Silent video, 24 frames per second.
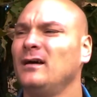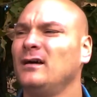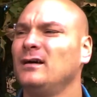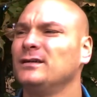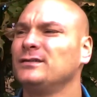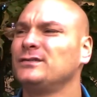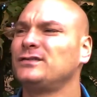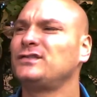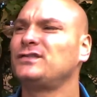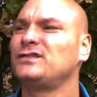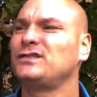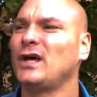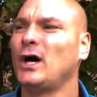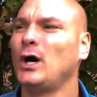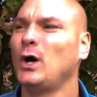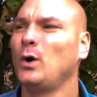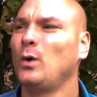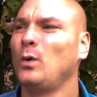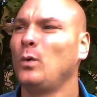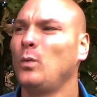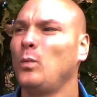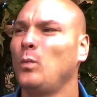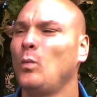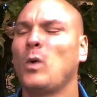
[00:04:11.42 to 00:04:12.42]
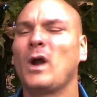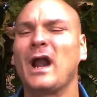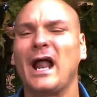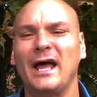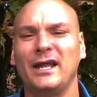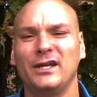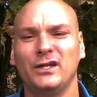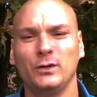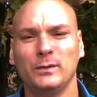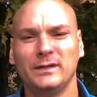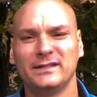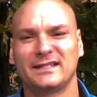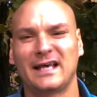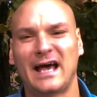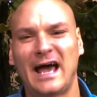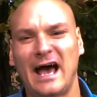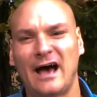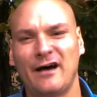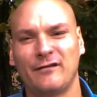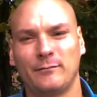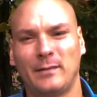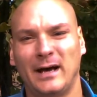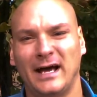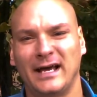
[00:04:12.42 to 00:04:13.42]
So, what I do is I
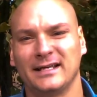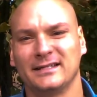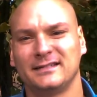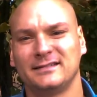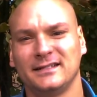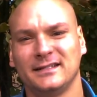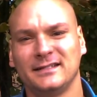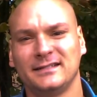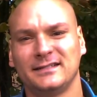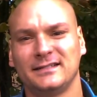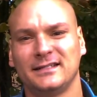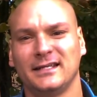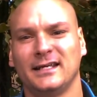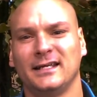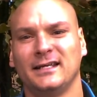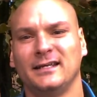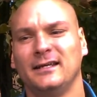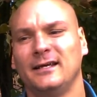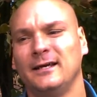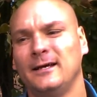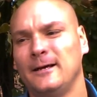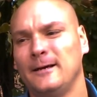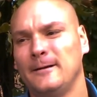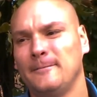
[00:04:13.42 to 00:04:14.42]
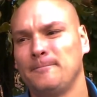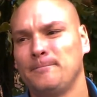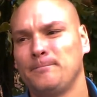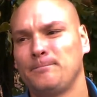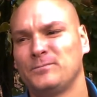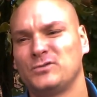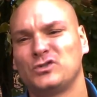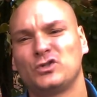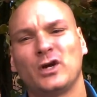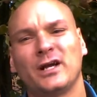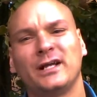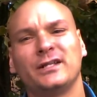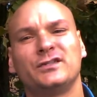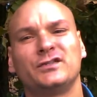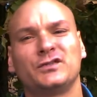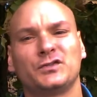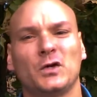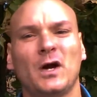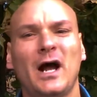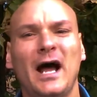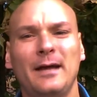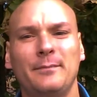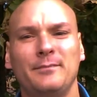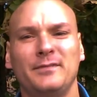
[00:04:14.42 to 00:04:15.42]
have my assistant
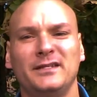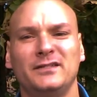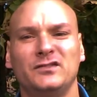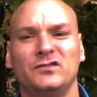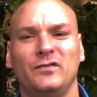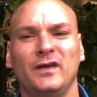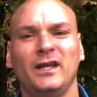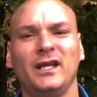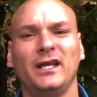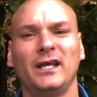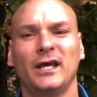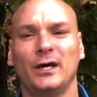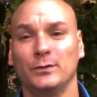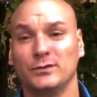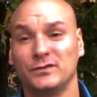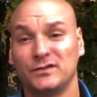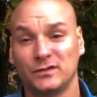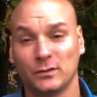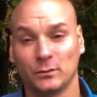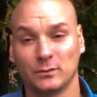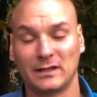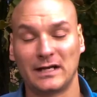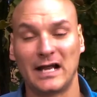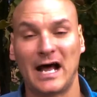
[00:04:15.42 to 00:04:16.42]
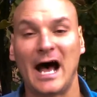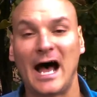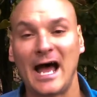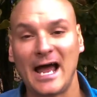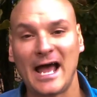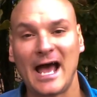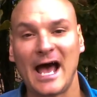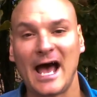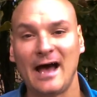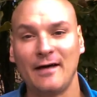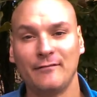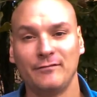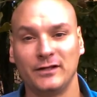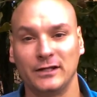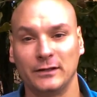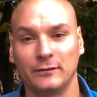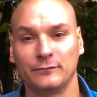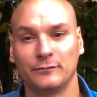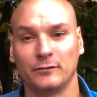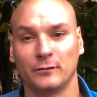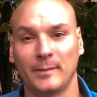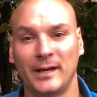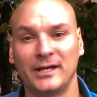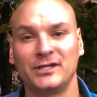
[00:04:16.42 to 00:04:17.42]
transcribe these videos so that I have the
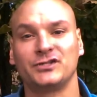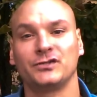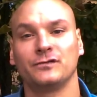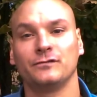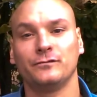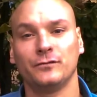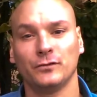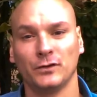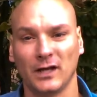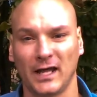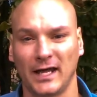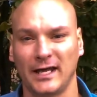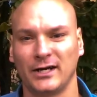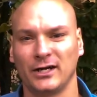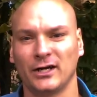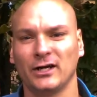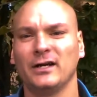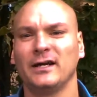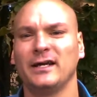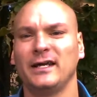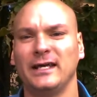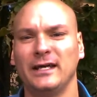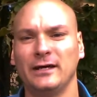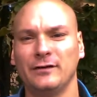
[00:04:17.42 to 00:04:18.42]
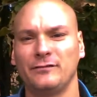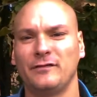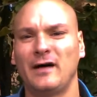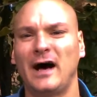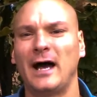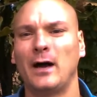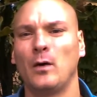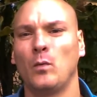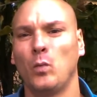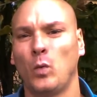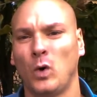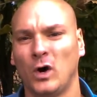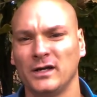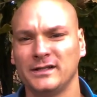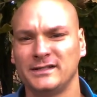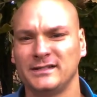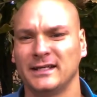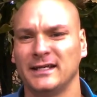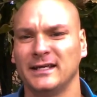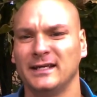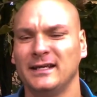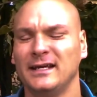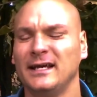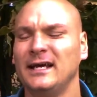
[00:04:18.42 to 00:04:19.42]
information for later if I want
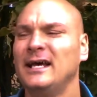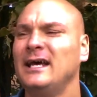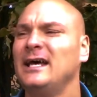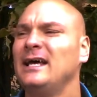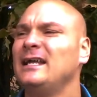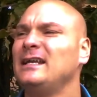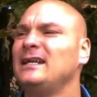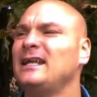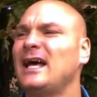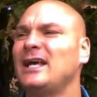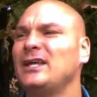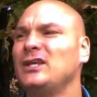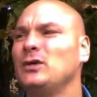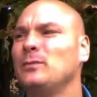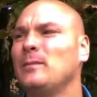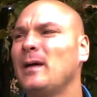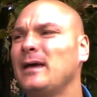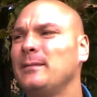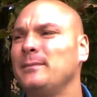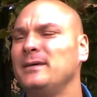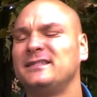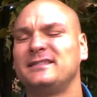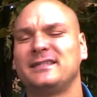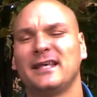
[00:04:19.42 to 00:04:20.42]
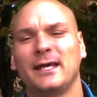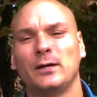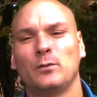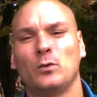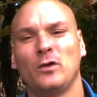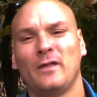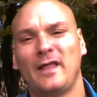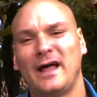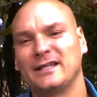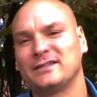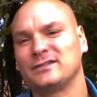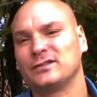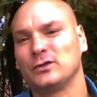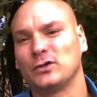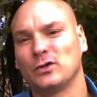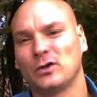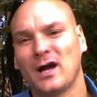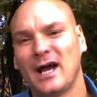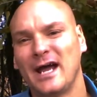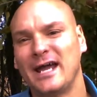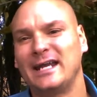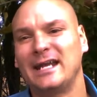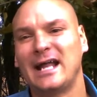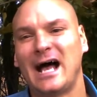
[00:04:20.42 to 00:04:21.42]
it. Now, you may be saying, well, that's
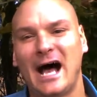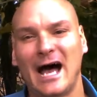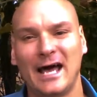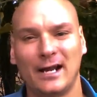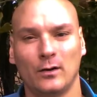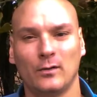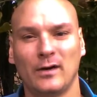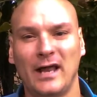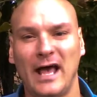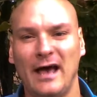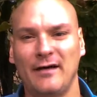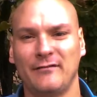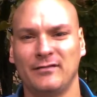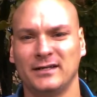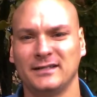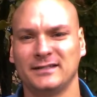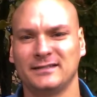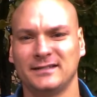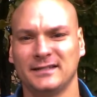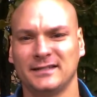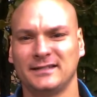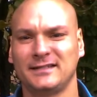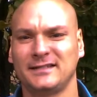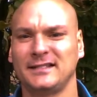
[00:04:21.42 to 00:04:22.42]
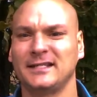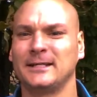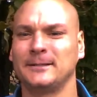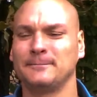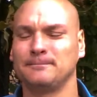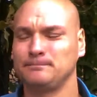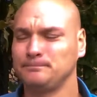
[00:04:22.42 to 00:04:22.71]
great. I don't have an assistant.